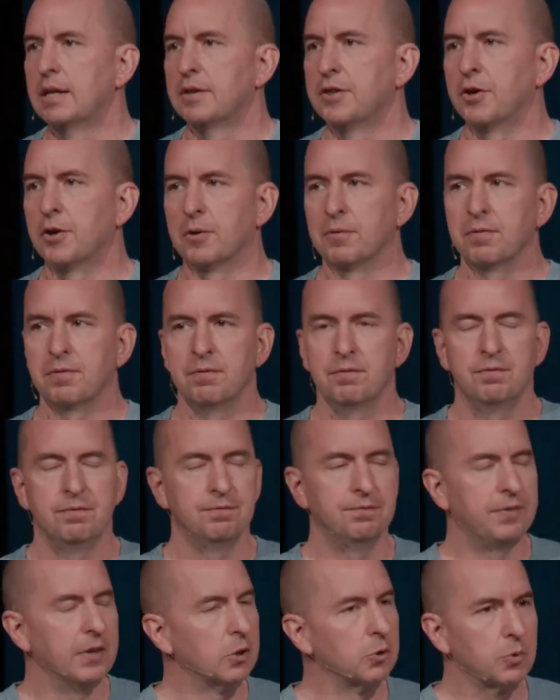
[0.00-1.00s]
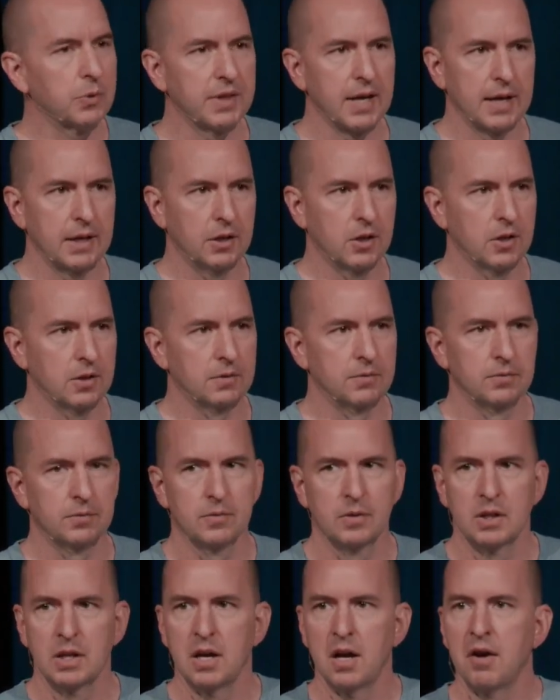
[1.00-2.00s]
they're filled with anger,
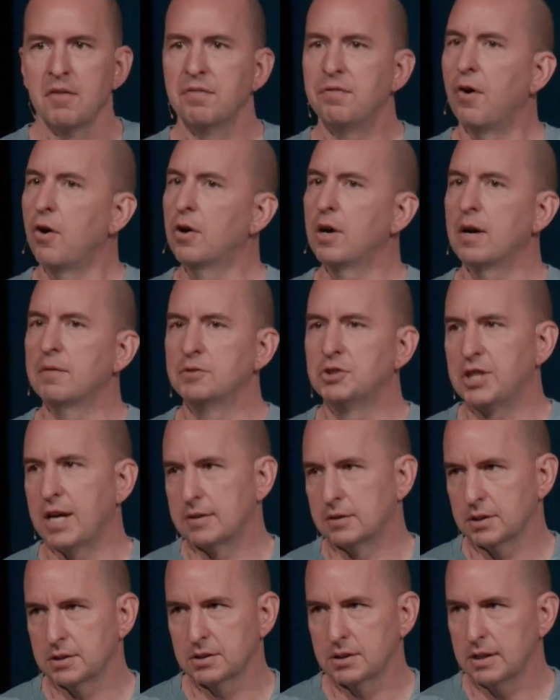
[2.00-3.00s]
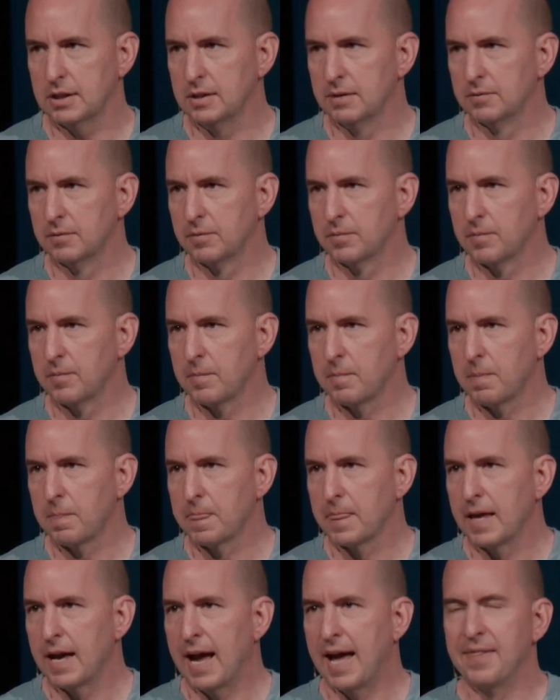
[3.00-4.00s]
full of jealousy,
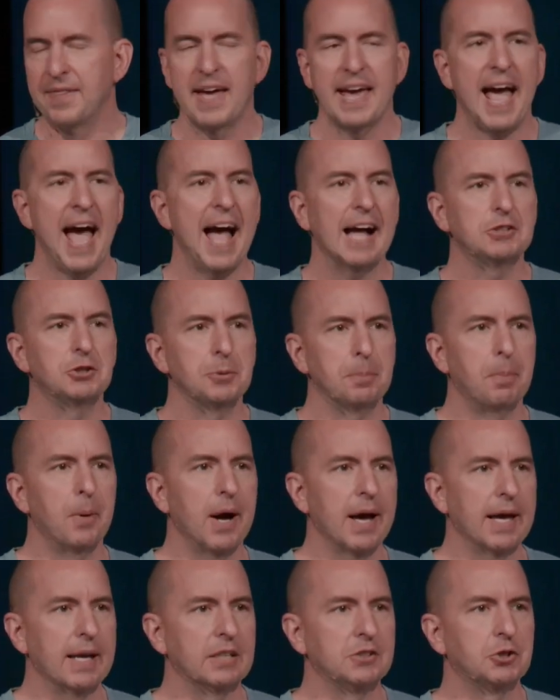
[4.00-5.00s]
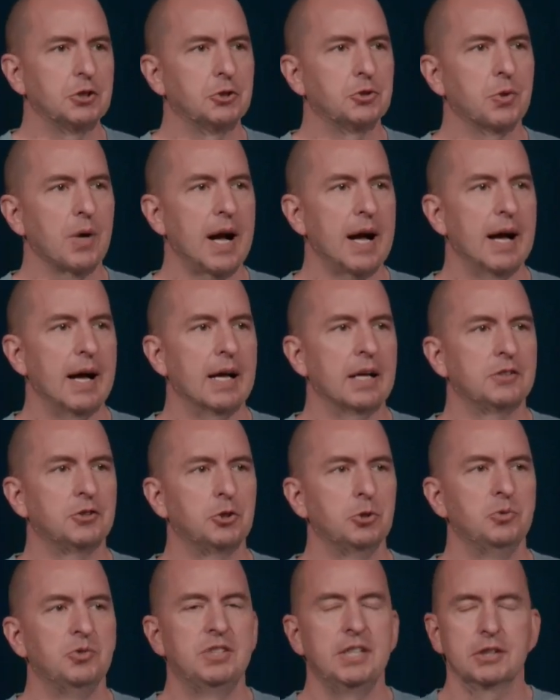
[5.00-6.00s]
and they hatch a plan to try
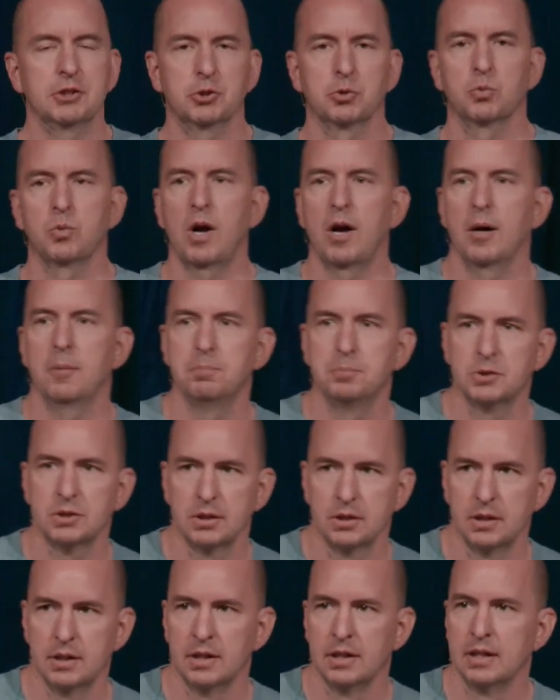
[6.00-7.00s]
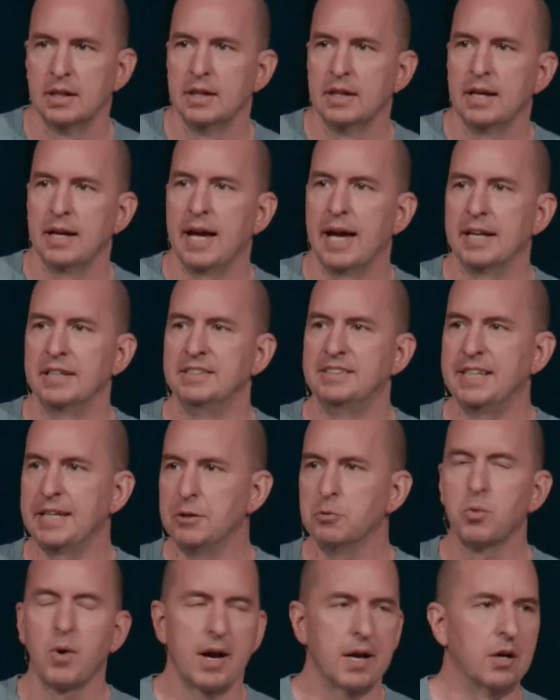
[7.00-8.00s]
to disrupt and
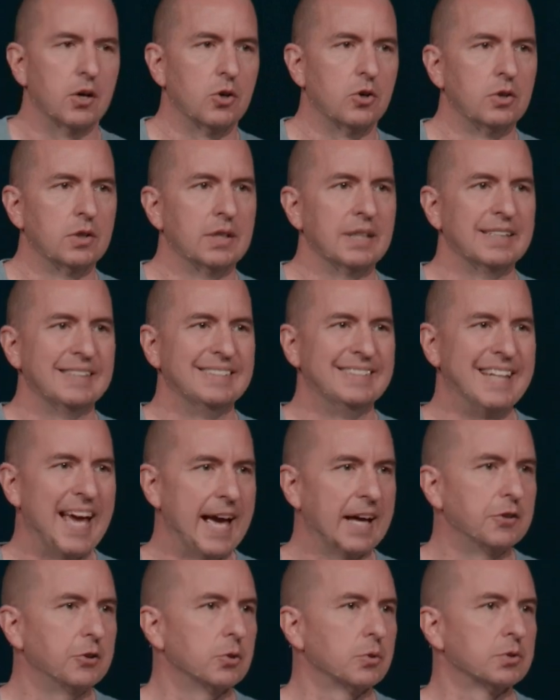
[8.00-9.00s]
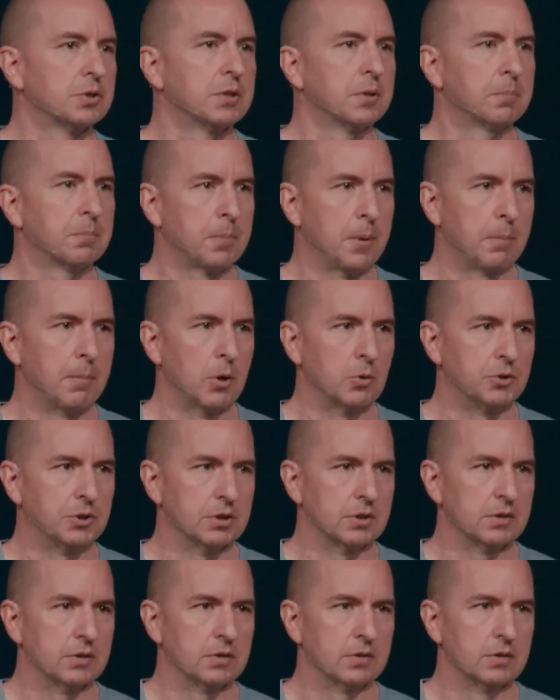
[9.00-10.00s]
derail Daniel's
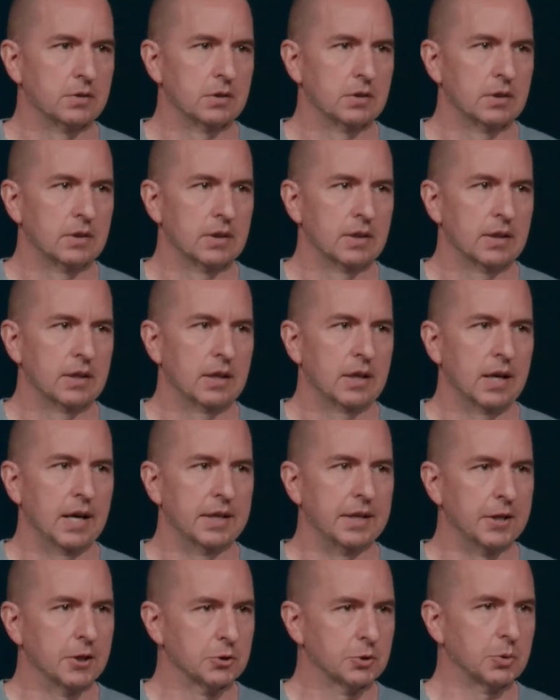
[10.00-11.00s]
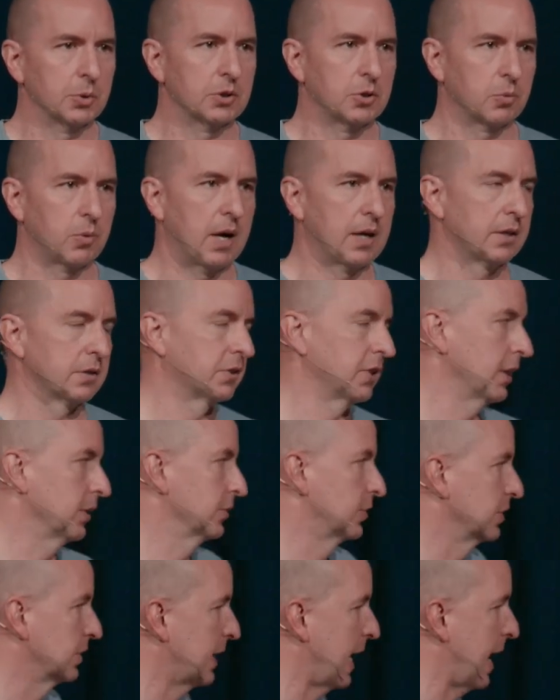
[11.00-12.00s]
promotion. And here's what the writer tells us